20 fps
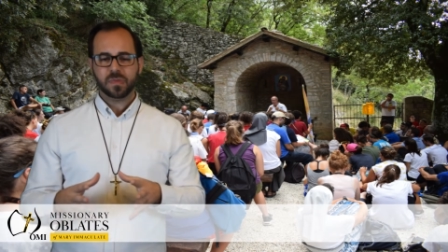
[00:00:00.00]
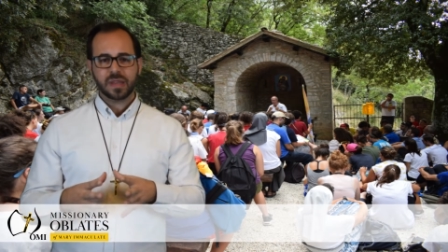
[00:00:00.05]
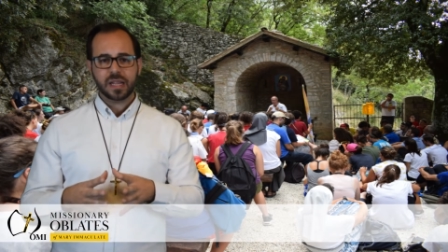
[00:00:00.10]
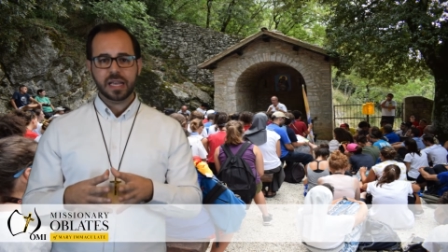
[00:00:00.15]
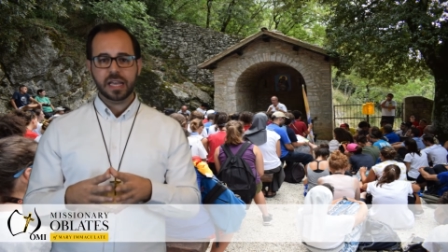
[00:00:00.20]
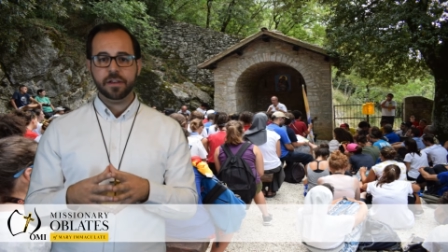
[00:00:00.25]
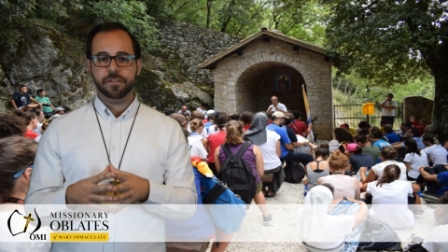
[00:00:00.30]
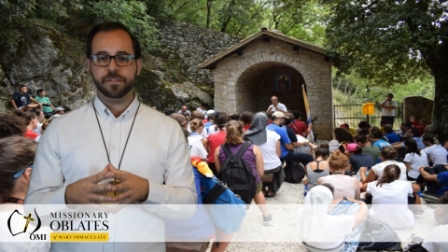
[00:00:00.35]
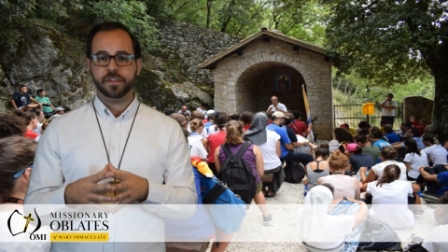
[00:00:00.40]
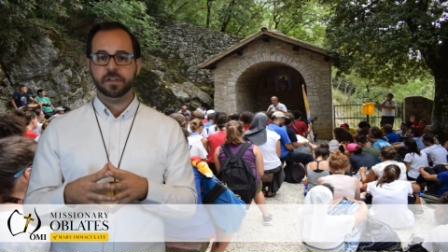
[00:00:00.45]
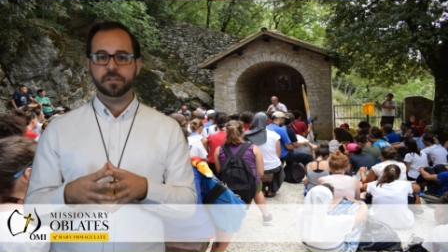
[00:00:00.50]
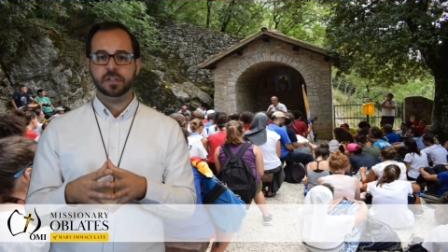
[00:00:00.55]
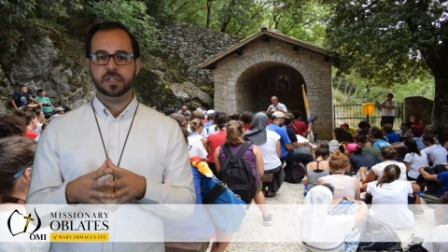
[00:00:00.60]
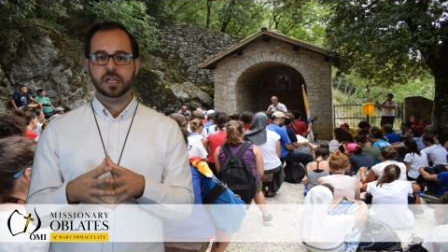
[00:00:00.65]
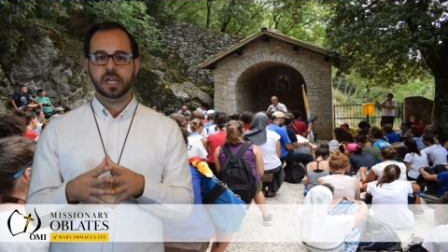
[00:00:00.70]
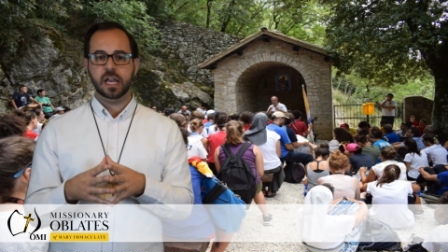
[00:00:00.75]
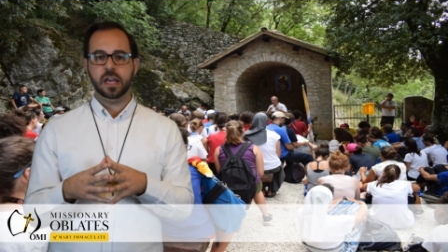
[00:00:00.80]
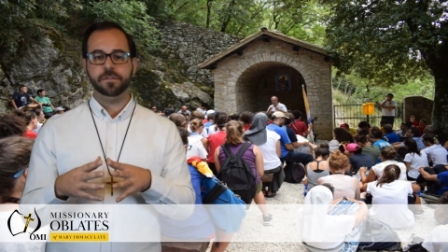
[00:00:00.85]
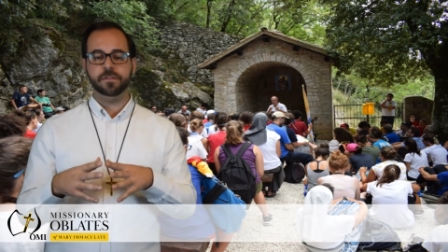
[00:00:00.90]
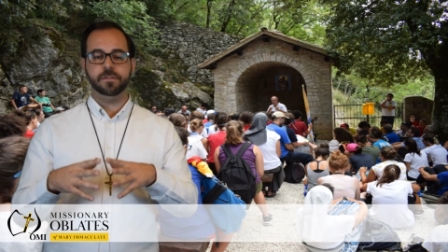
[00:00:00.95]
If
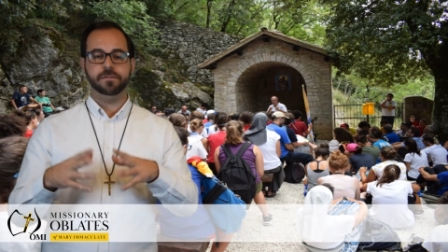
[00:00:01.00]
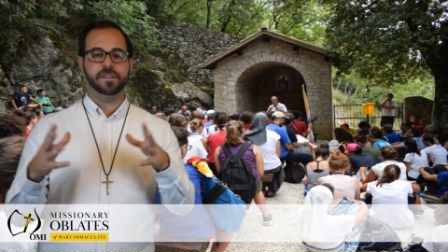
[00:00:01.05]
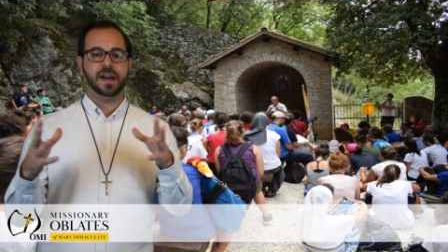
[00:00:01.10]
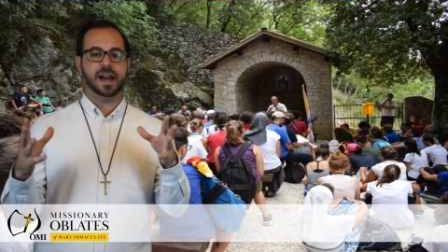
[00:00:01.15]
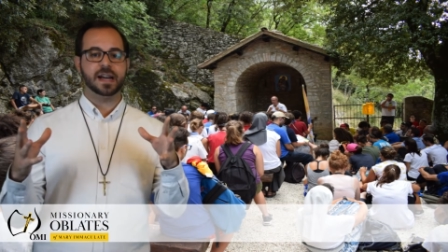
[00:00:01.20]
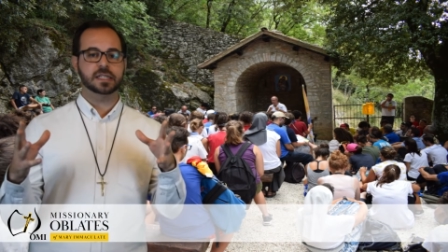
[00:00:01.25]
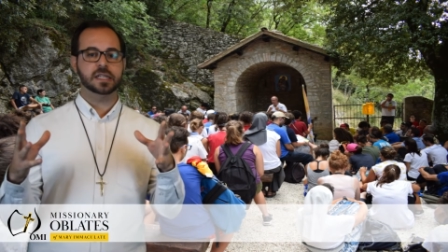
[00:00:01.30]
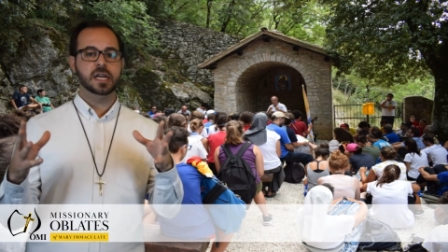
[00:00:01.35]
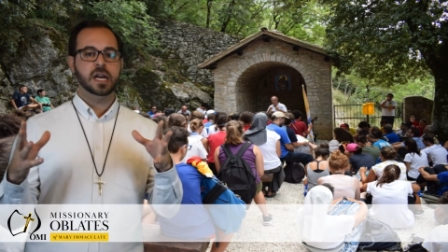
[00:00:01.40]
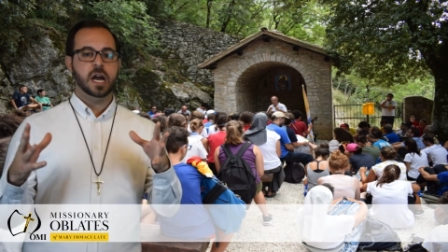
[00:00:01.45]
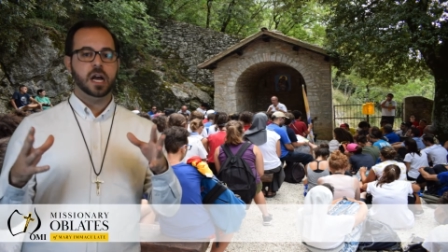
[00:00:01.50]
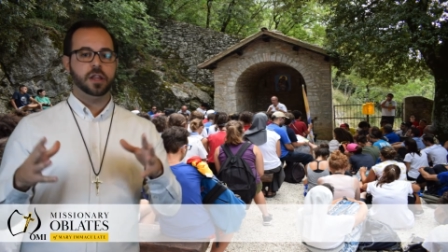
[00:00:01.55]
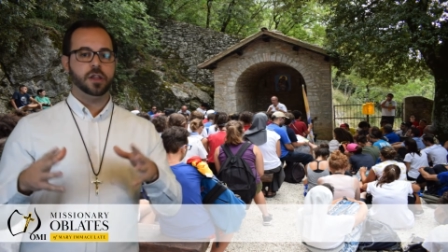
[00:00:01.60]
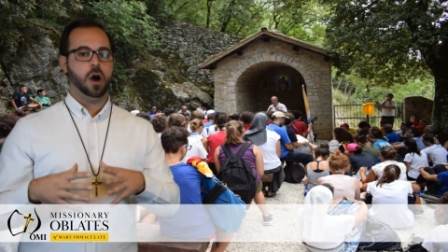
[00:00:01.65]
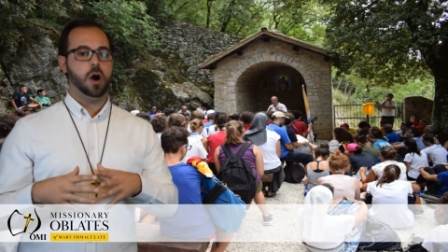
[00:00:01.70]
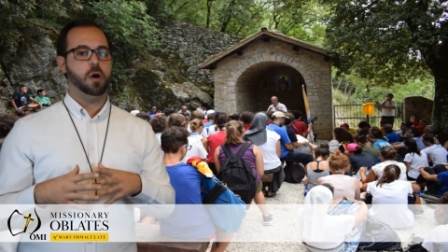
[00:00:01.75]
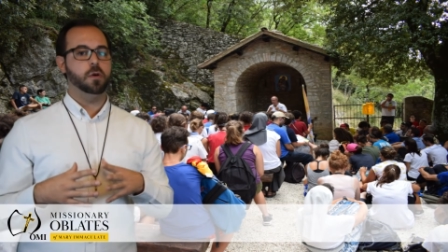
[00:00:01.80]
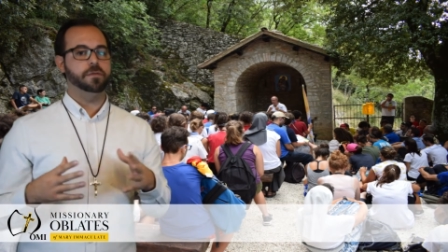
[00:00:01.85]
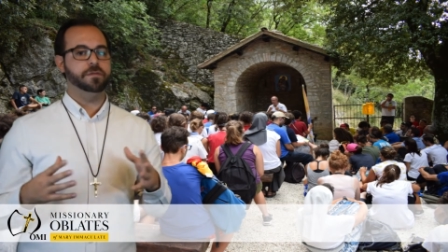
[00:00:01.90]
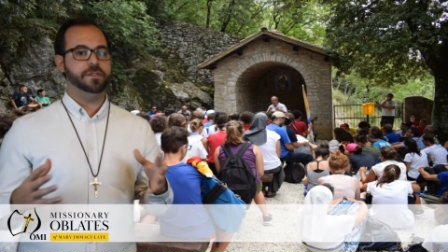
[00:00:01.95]
in fact the
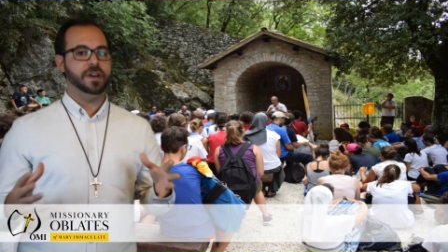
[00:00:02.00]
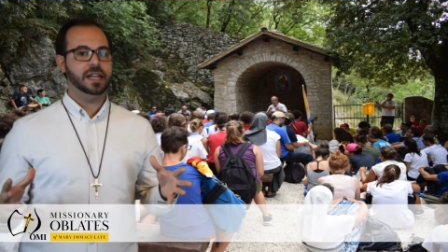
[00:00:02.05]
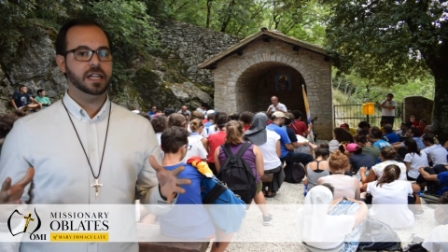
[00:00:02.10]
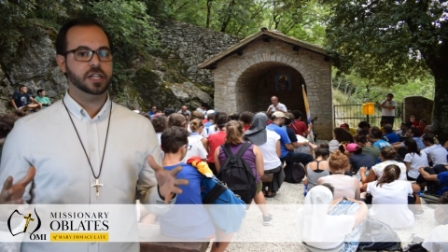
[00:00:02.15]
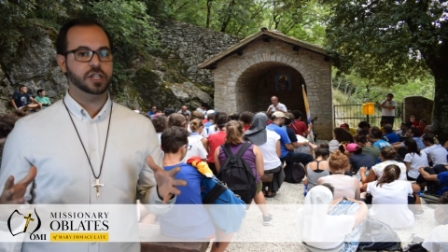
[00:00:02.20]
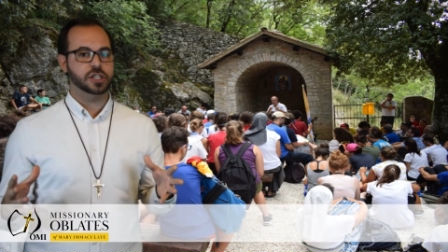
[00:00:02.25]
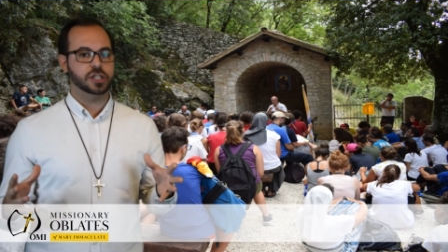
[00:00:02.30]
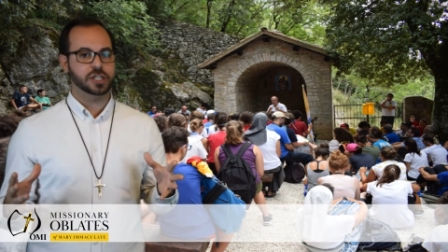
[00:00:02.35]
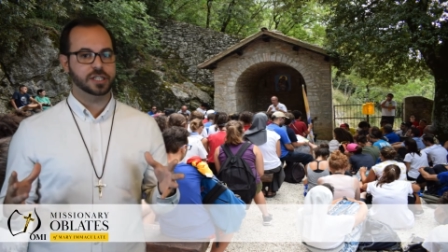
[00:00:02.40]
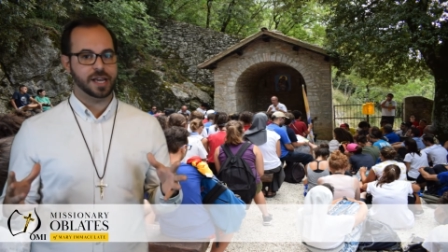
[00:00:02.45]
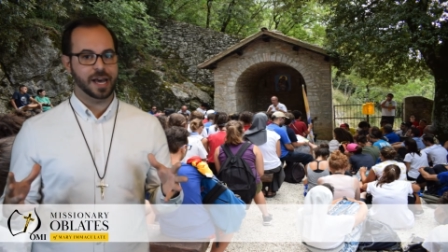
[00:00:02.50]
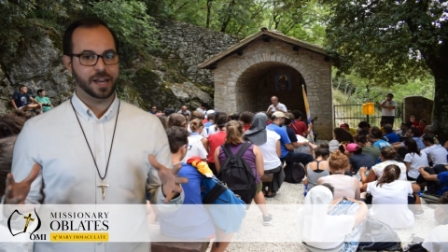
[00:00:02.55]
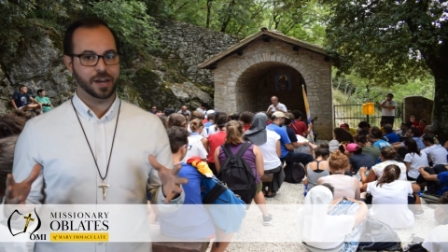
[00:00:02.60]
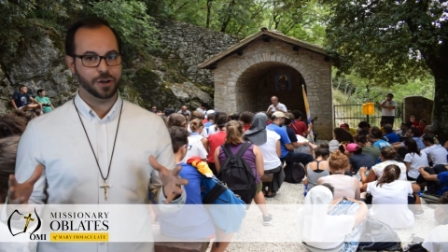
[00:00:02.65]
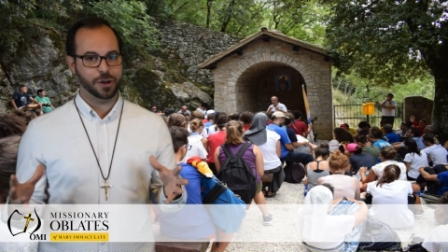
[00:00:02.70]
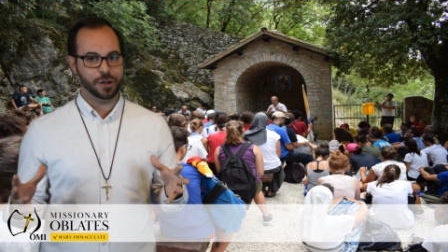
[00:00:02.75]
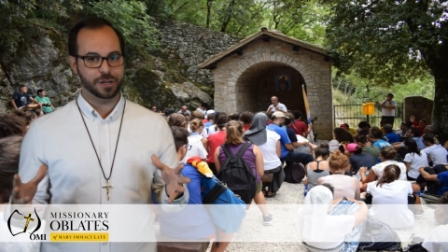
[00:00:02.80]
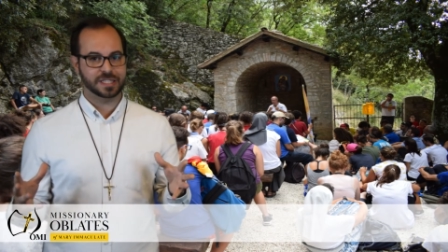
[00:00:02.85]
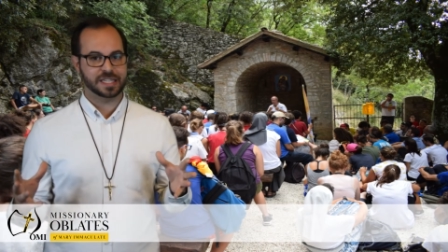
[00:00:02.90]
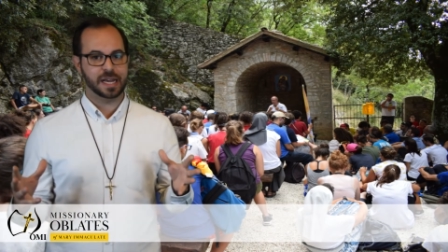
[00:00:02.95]
whole village decided
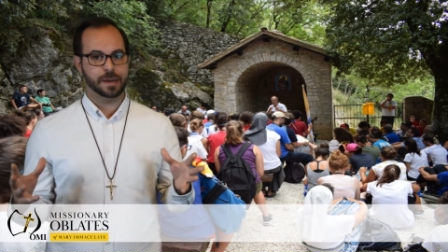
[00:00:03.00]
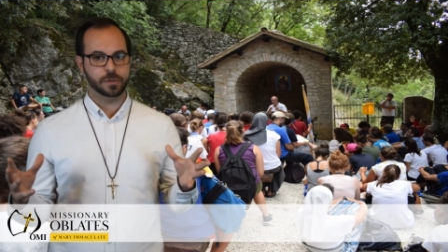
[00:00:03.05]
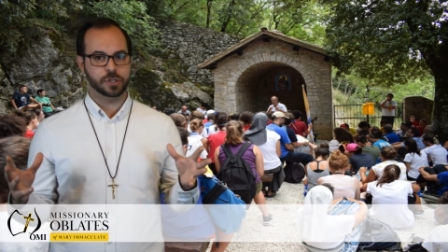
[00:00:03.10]
not to come